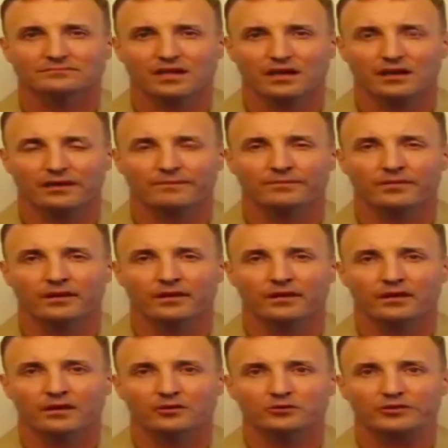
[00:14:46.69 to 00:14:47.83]
Hey,
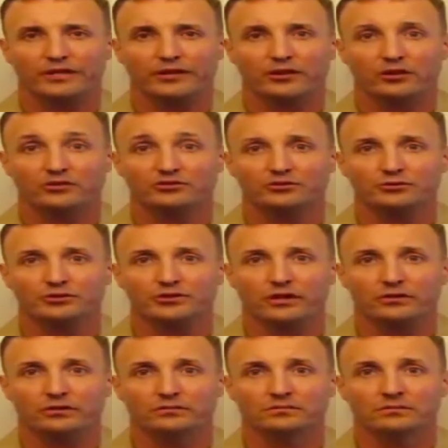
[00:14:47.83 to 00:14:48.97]
Lieutenant Colonel Stu
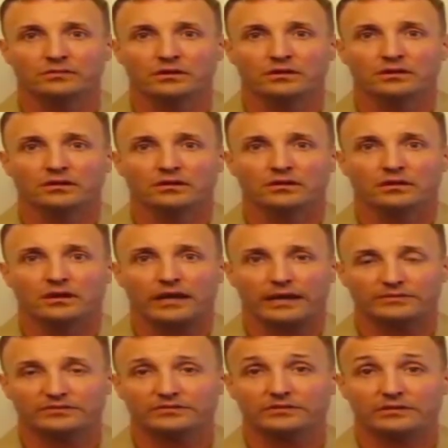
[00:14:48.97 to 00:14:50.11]
Scheller. I am
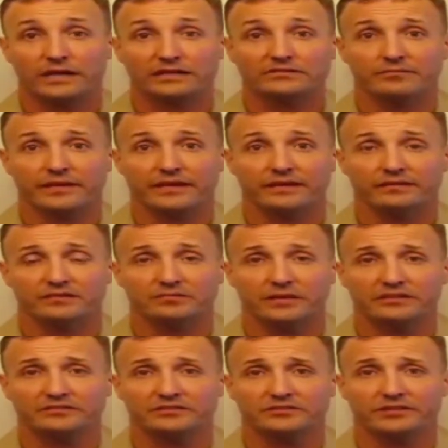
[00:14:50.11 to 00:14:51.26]
still, as I'm making this
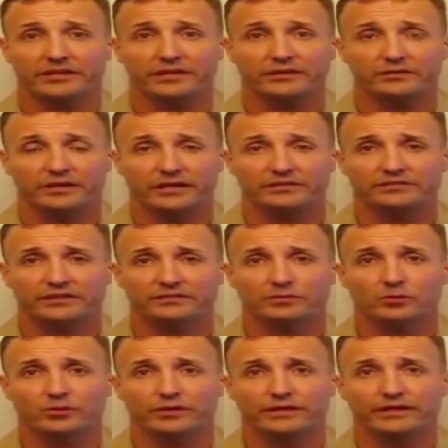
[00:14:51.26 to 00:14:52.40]
message, a United States
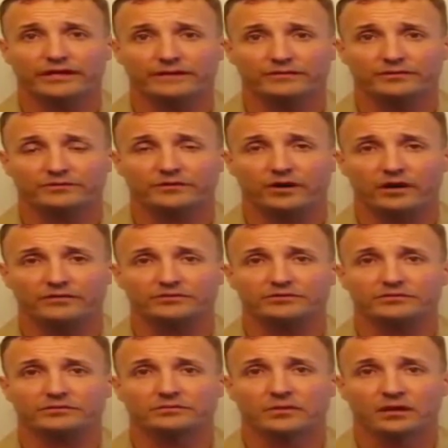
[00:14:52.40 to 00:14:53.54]
Marine infantry
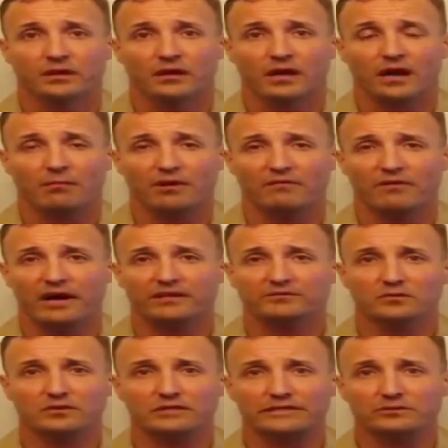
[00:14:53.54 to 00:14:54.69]
officer. I've been advised
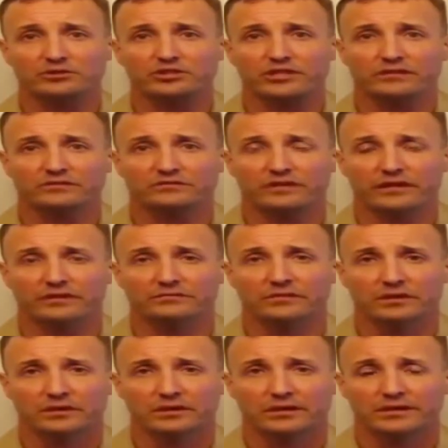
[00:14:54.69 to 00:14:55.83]
through the legal channels that
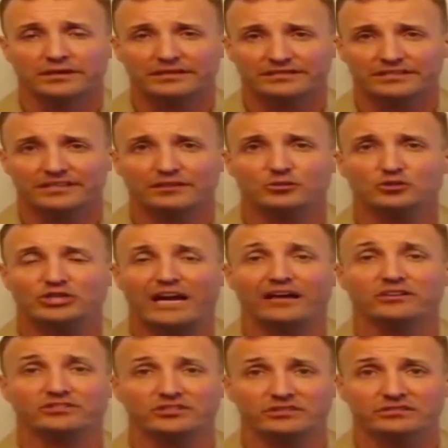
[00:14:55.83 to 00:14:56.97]
continued
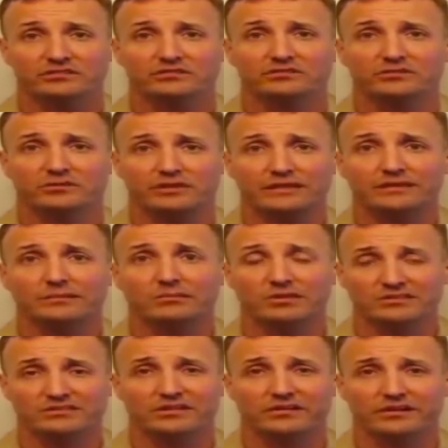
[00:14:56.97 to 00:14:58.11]
challenges to the
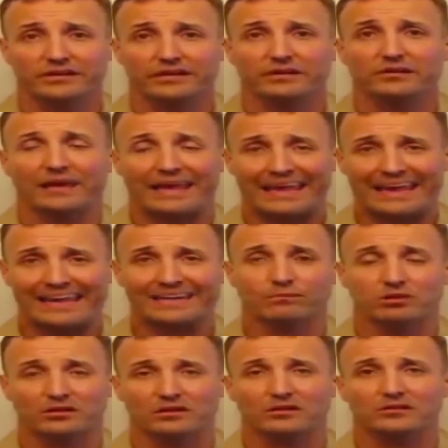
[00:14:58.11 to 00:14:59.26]
military and
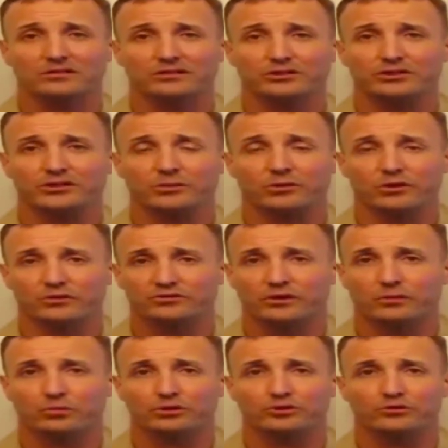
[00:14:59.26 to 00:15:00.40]
political leadership could
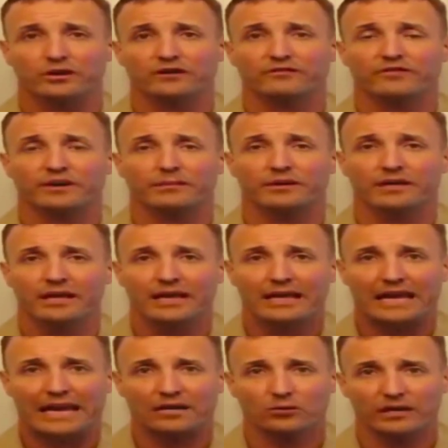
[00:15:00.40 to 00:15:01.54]
result in pretrial confinement
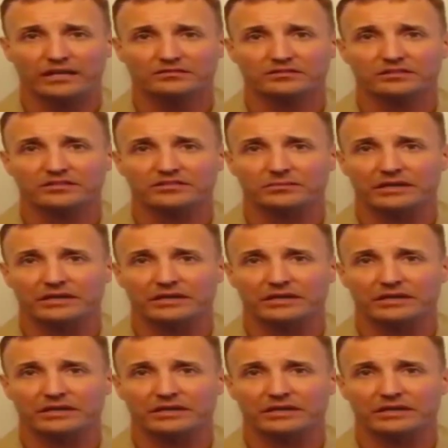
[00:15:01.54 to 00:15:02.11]
and or escalation of